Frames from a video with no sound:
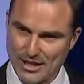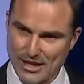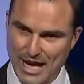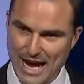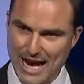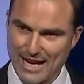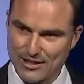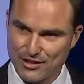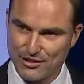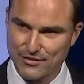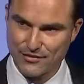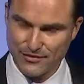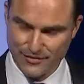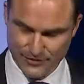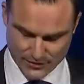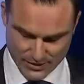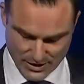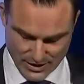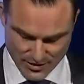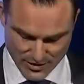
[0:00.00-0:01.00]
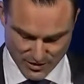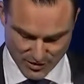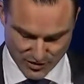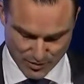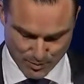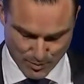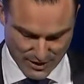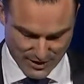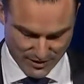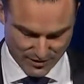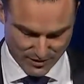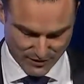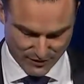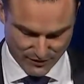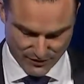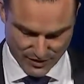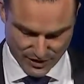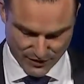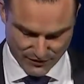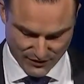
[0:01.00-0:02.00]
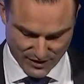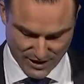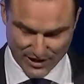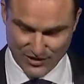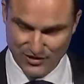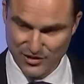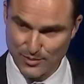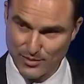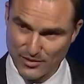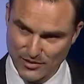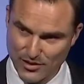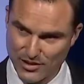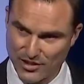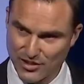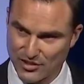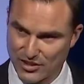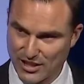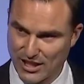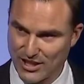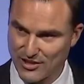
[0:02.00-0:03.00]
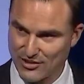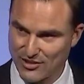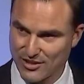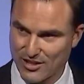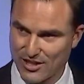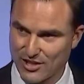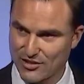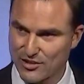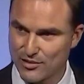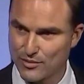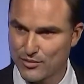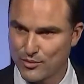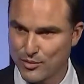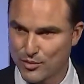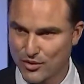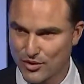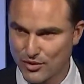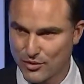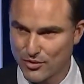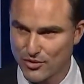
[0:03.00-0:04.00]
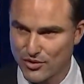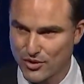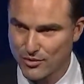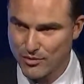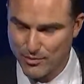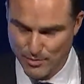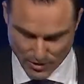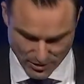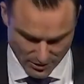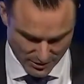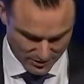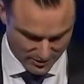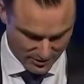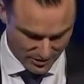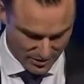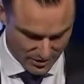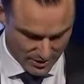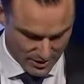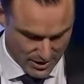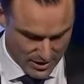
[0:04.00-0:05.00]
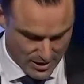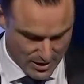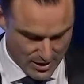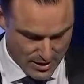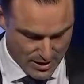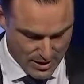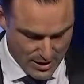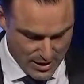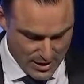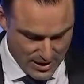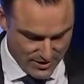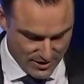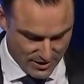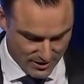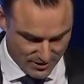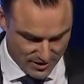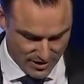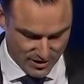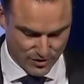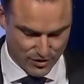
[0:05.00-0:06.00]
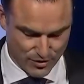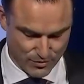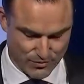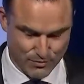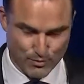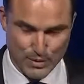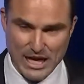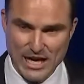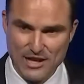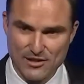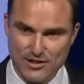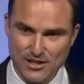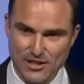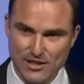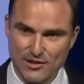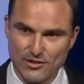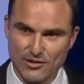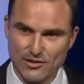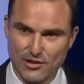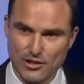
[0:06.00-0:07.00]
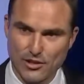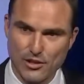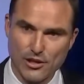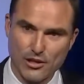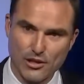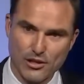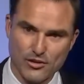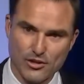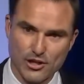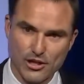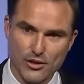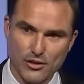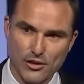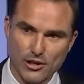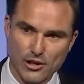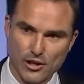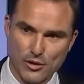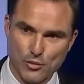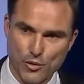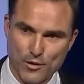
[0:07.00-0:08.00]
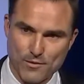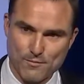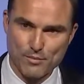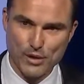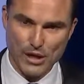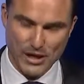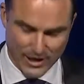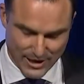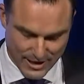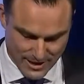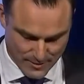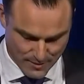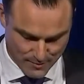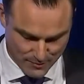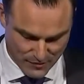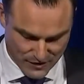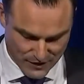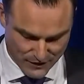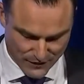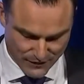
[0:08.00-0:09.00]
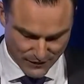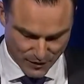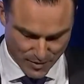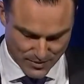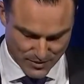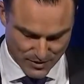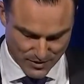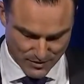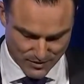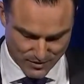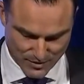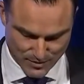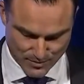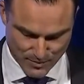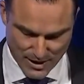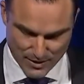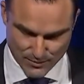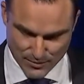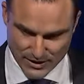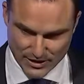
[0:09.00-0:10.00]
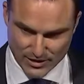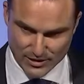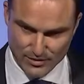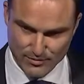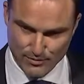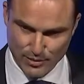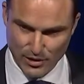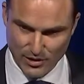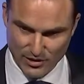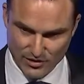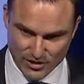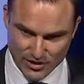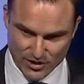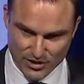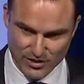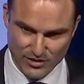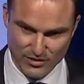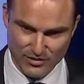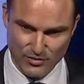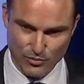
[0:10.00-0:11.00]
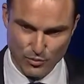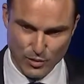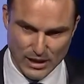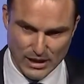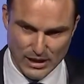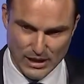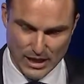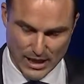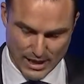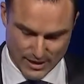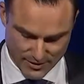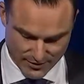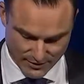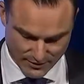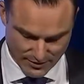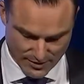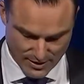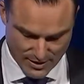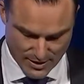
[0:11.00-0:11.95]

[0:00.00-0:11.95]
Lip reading: active in this space. If customers, in this case, the customer was also a politician, think that you're doing bad things, they not only won't buy from you, the public, politicians, regulators,